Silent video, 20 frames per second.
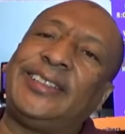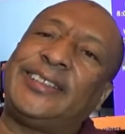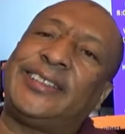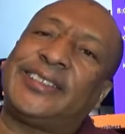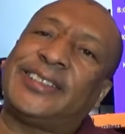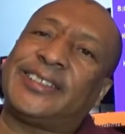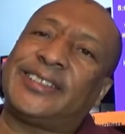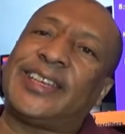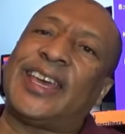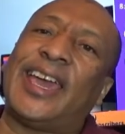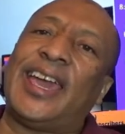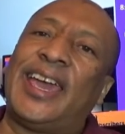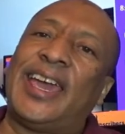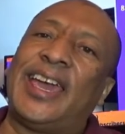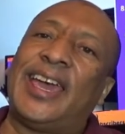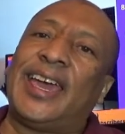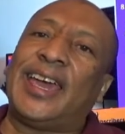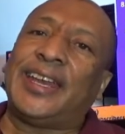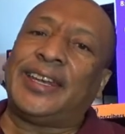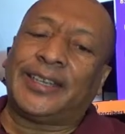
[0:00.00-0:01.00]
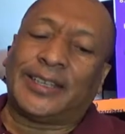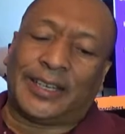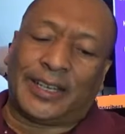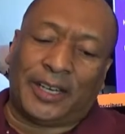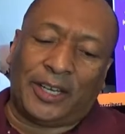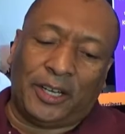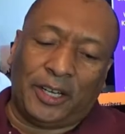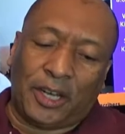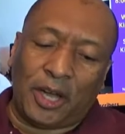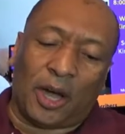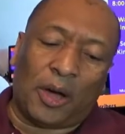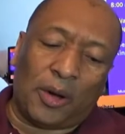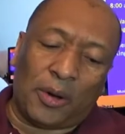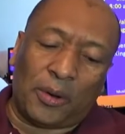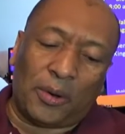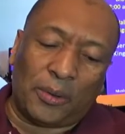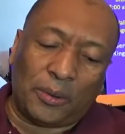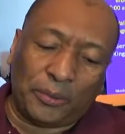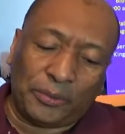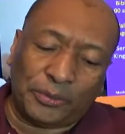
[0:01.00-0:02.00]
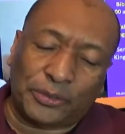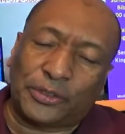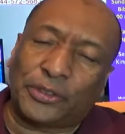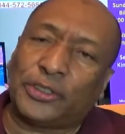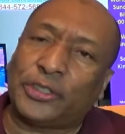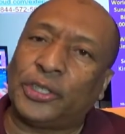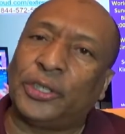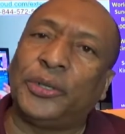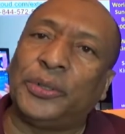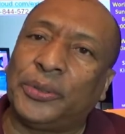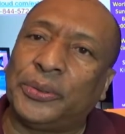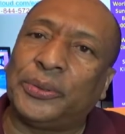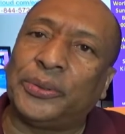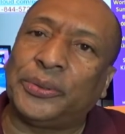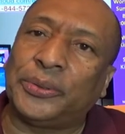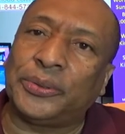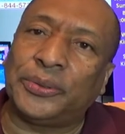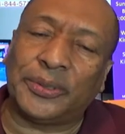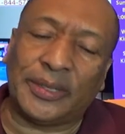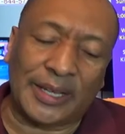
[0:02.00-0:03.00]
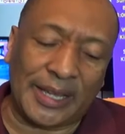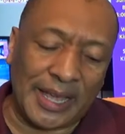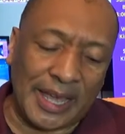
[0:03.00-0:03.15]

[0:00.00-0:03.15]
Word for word: said, Go to,